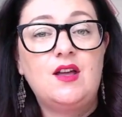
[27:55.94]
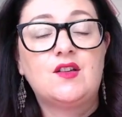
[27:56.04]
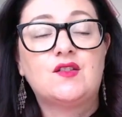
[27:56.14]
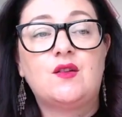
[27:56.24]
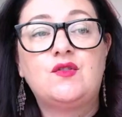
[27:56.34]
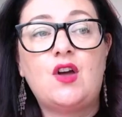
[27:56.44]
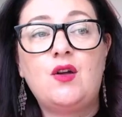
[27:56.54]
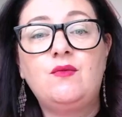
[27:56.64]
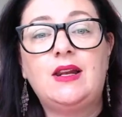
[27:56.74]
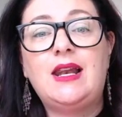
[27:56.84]
So
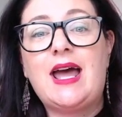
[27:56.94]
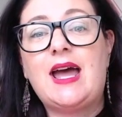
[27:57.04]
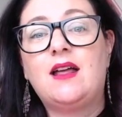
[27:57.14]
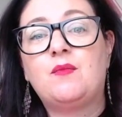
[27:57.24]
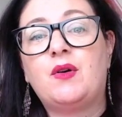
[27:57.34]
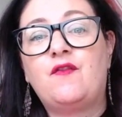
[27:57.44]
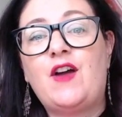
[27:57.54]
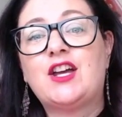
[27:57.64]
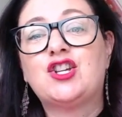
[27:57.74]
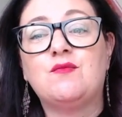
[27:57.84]
don't let
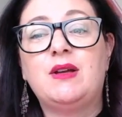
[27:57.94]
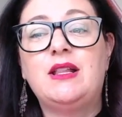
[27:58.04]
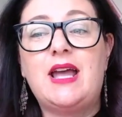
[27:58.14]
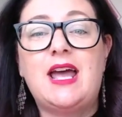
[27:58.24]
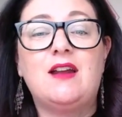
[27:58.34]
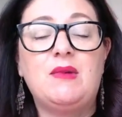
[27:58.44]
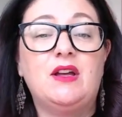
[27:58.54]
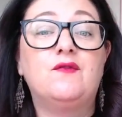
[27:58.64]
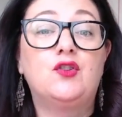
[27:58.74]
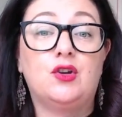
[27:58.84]
perfection be the
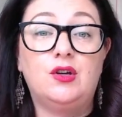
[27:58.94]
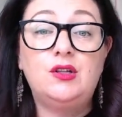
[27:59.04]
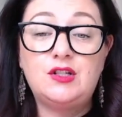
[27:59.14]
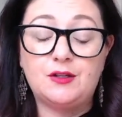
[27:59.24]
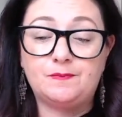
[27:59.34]
enemy of good.